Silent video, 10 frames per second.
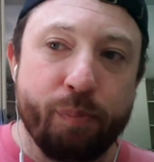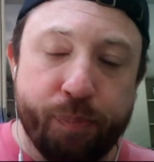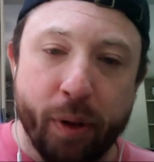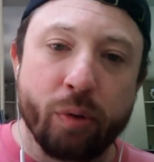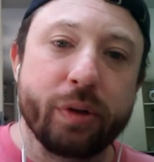
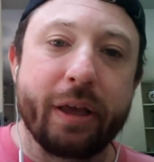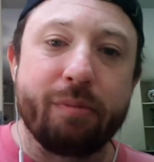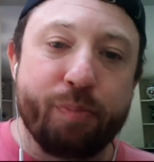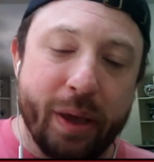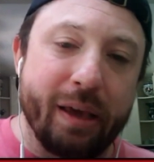
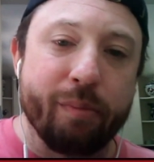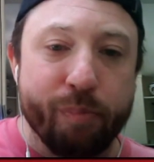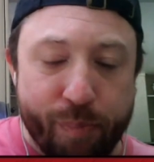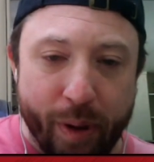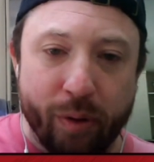building
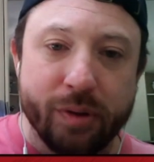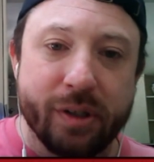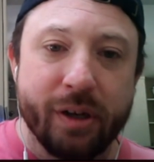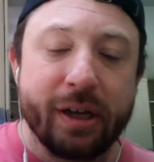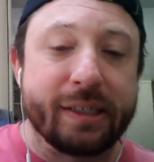being built,
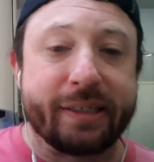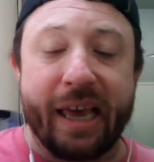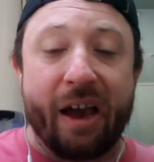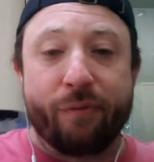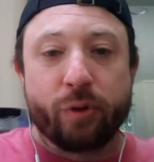
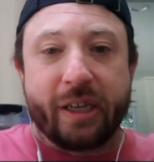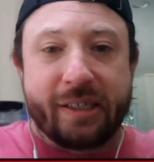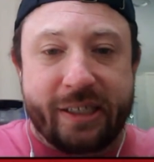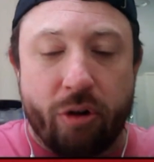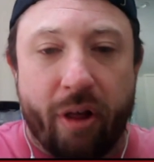scaffolding
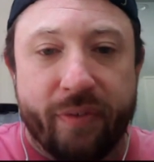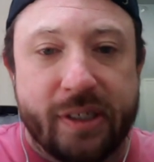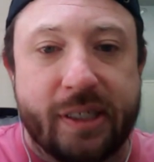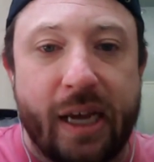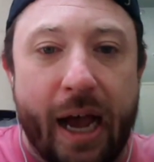still on the
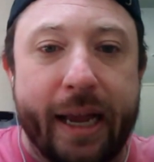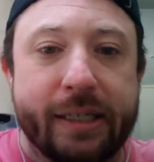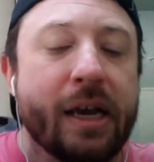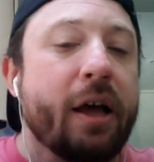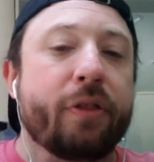sides.
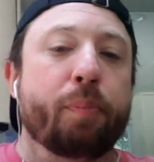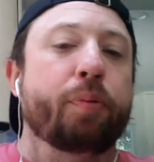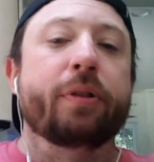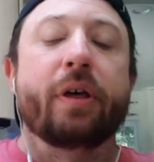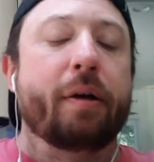
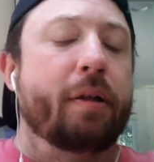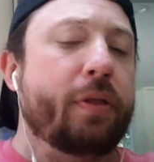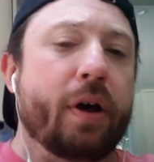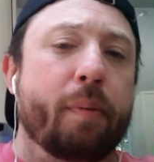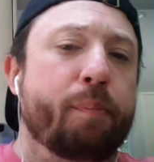
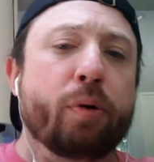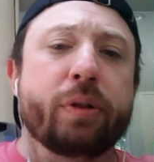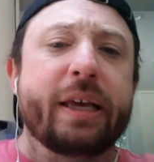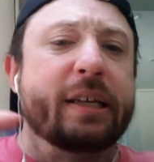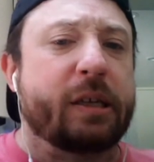The
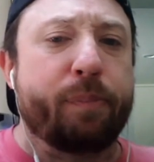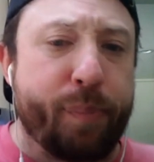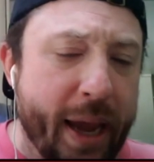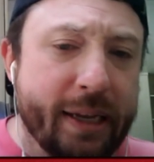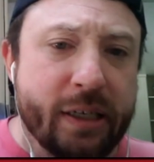building isn't
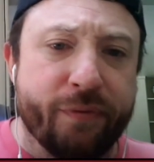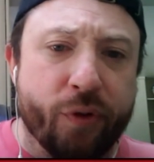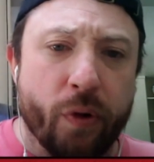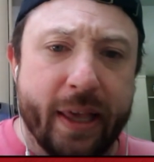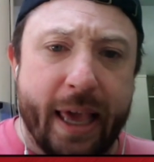painted
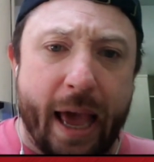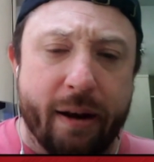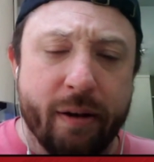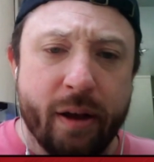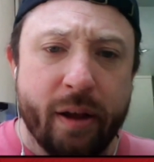fully
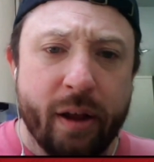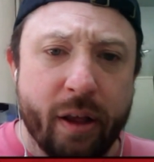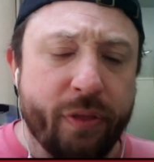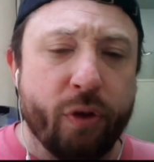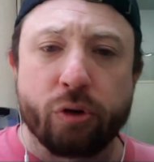yet.
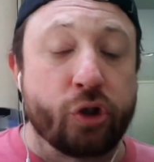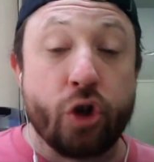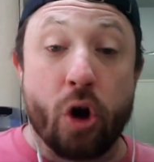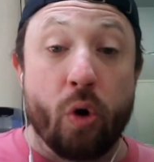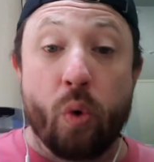There's
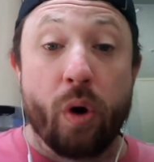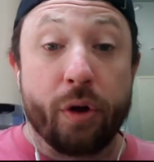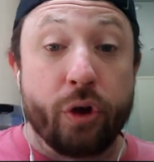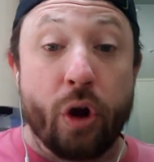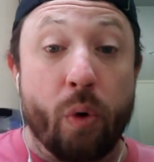no,
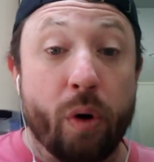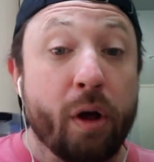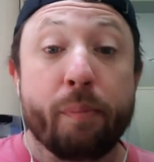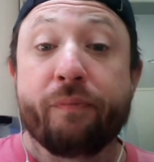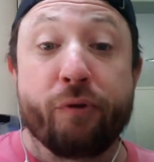you know,
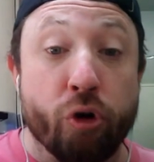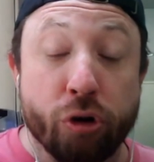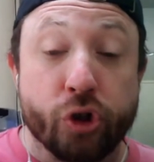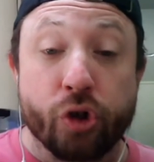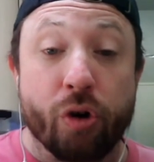
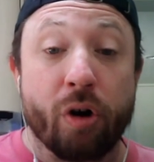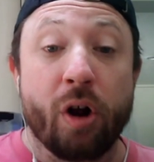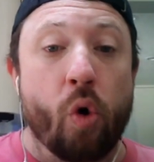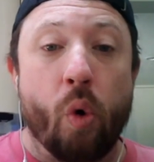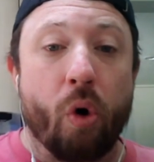furniture
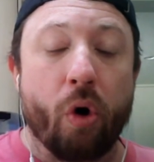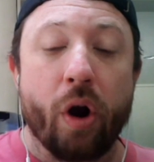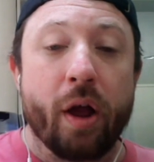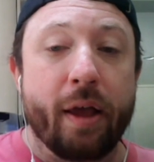or